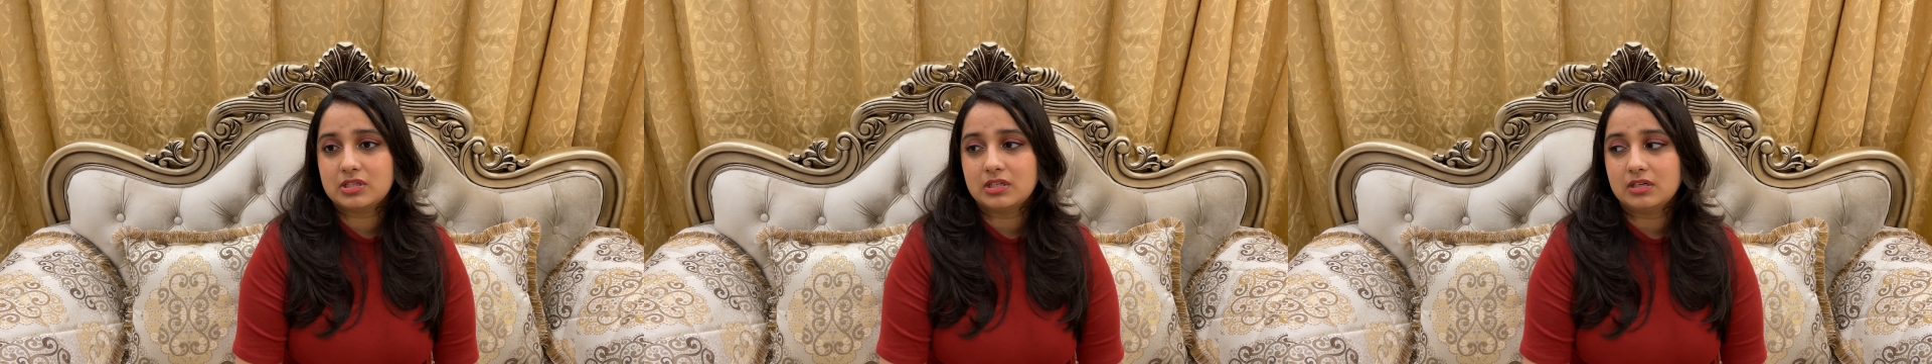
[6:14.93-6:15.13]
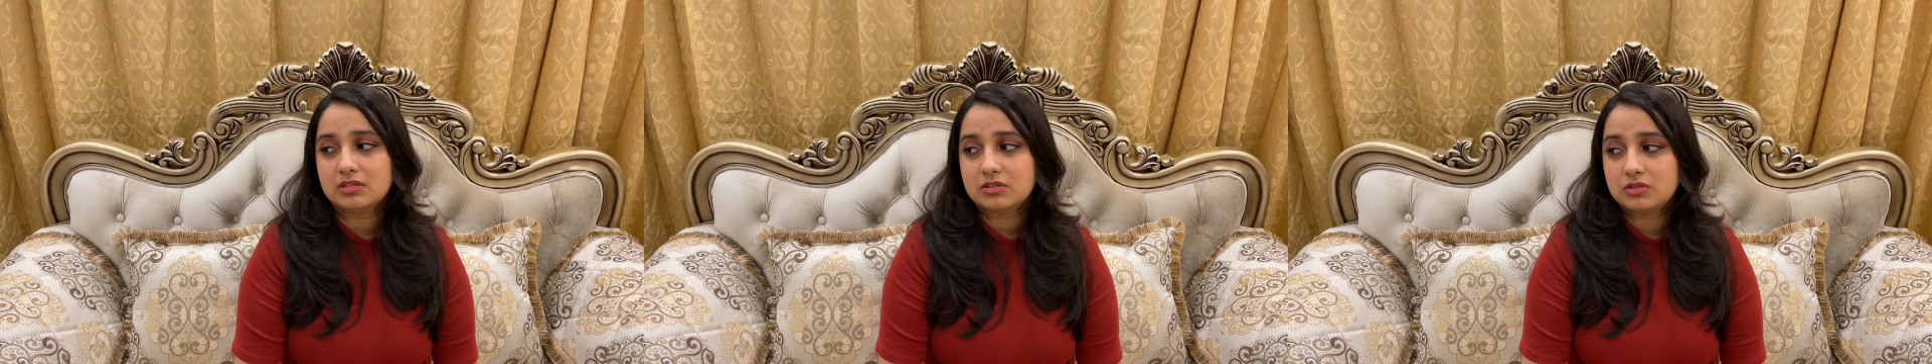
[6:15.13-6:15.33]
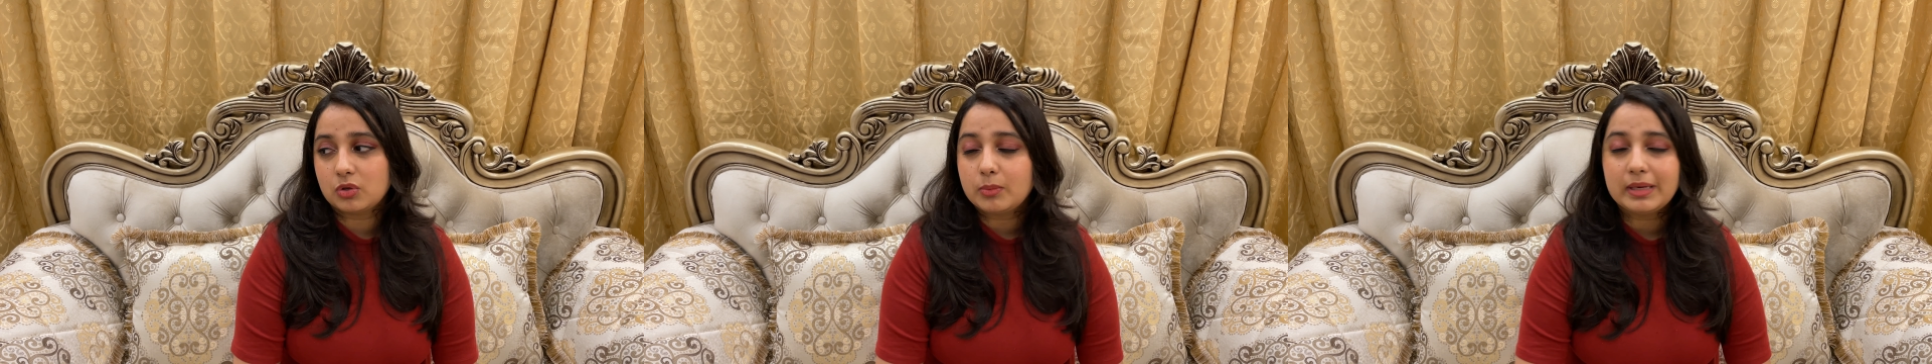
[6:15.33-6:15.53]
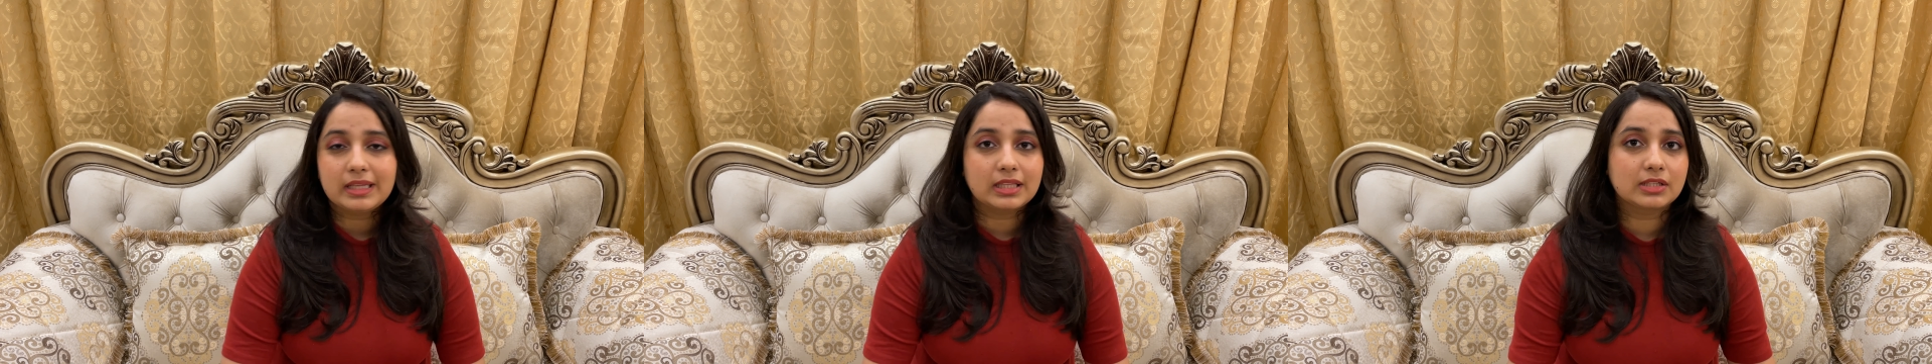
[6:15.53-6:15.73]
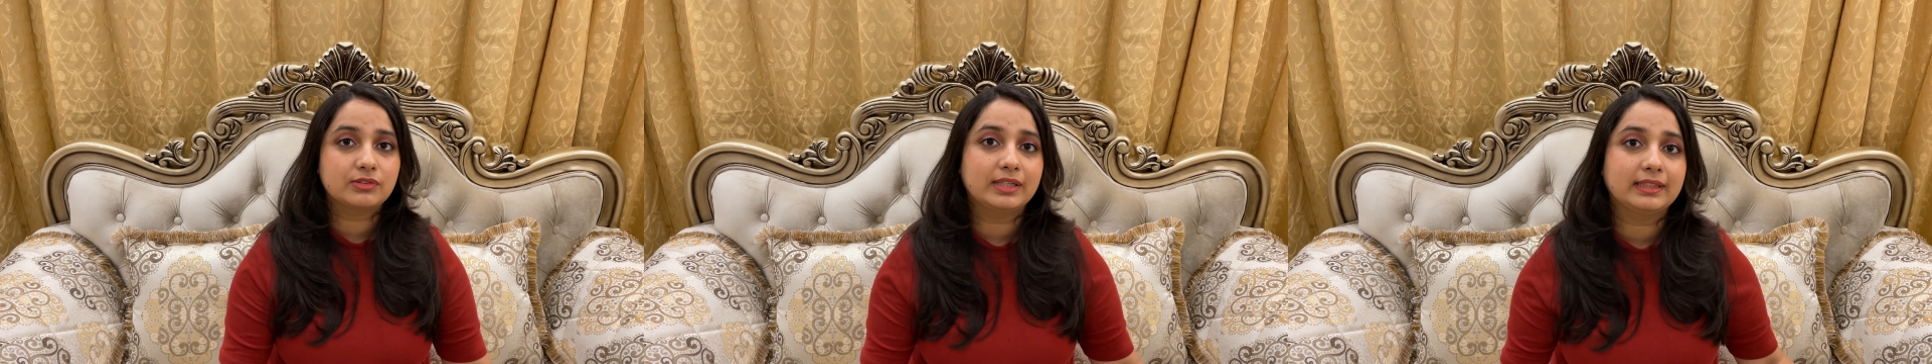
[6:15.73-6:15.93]
There are so many
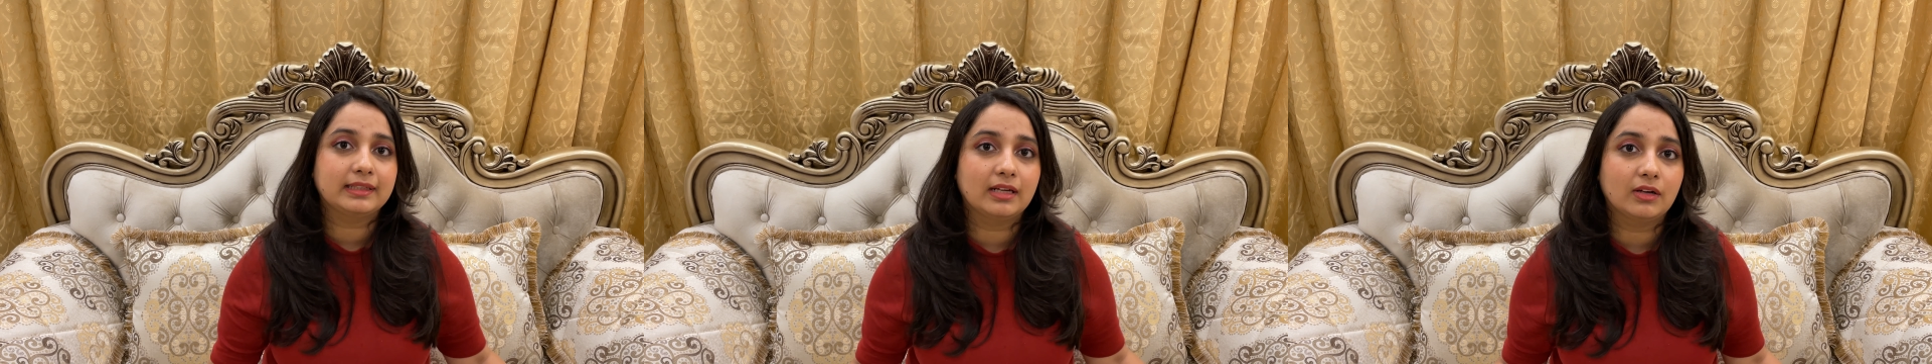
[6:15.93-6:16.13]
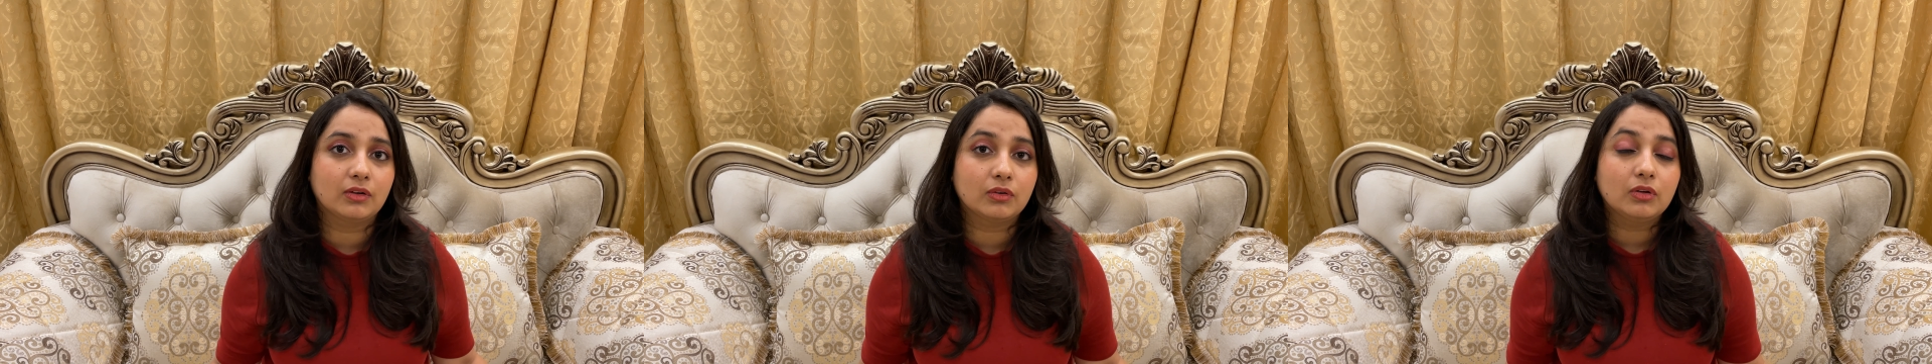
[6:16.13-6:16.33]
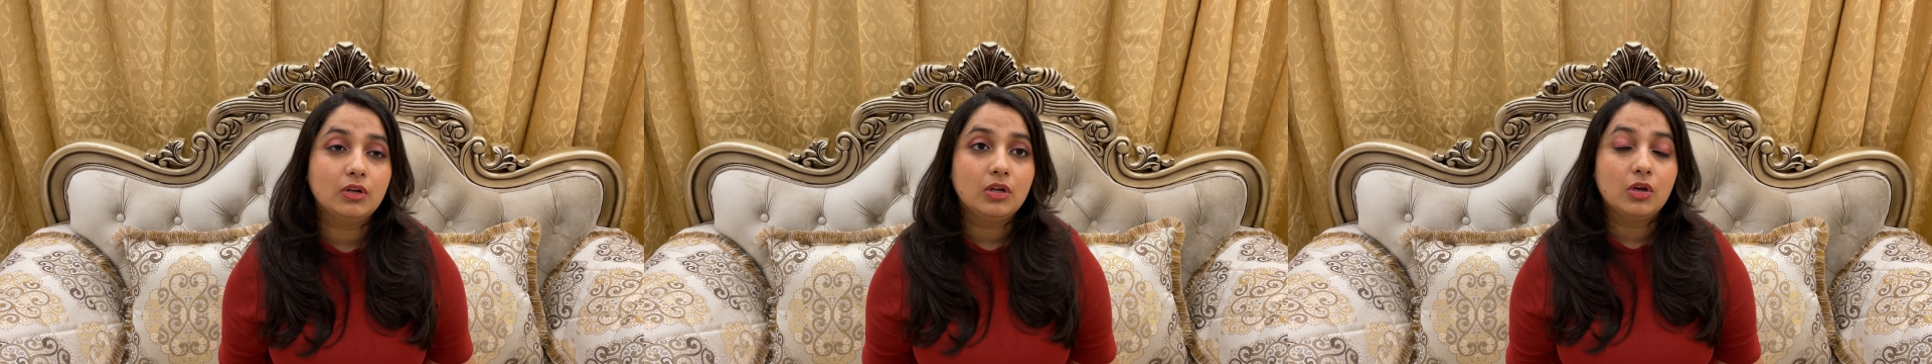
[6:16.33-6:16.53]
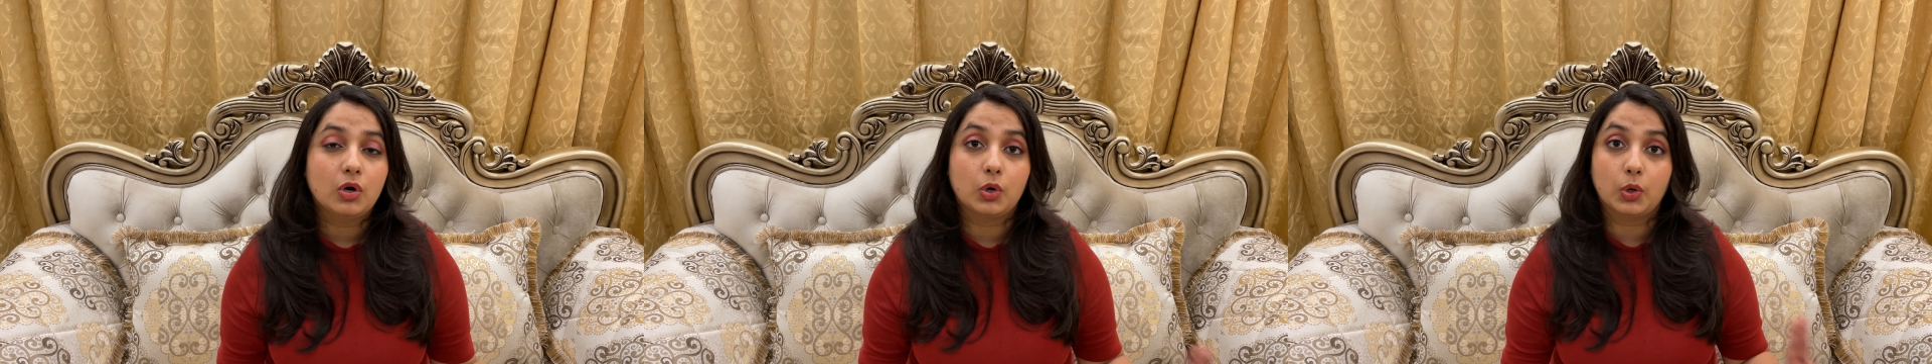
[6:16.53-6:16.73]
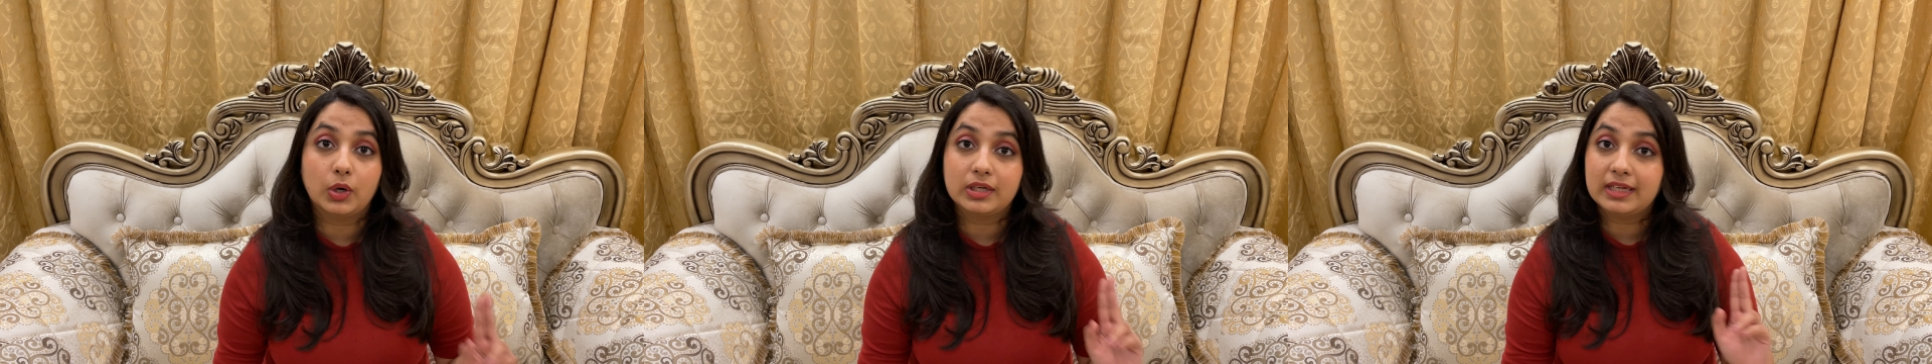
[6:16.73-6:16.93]
things right now,
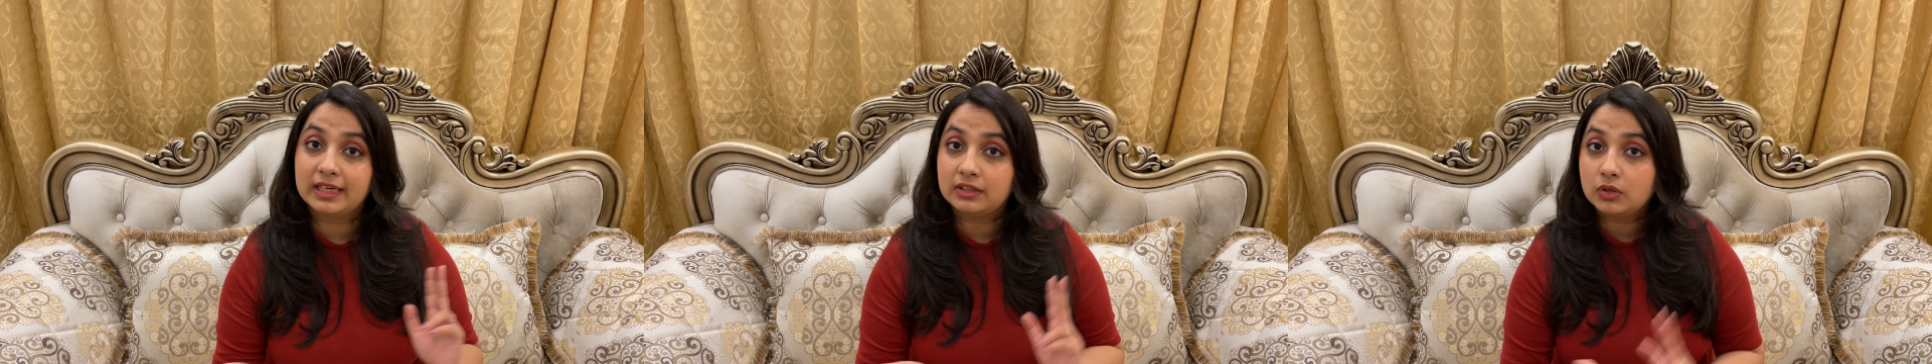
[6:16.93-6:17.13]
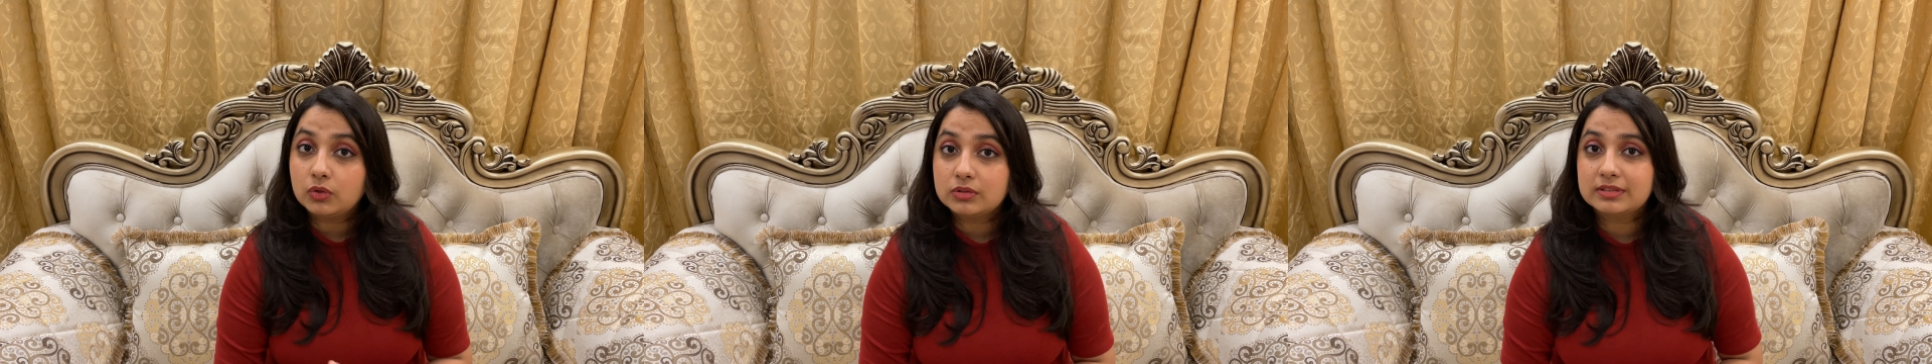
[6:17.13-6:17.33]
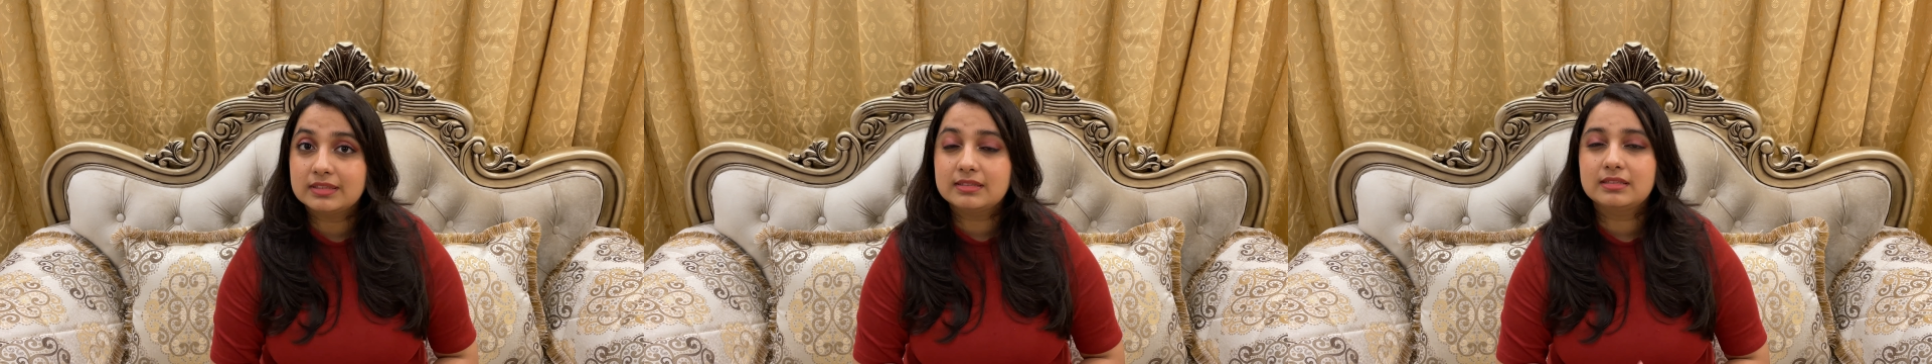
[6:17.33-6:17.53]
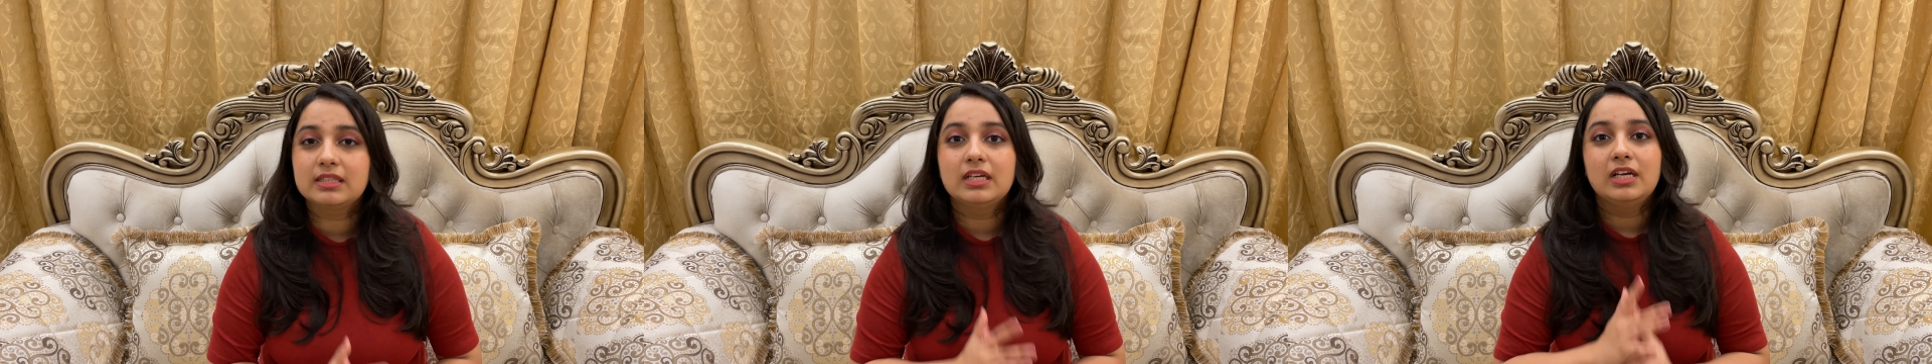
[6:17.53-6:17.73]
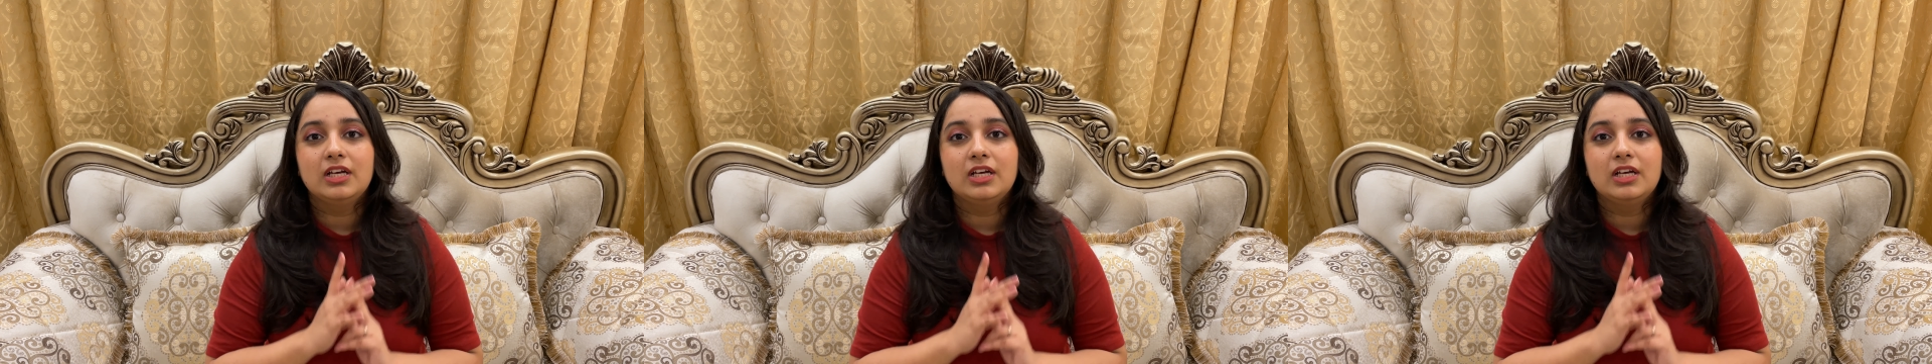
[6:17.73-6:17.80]
or online courses.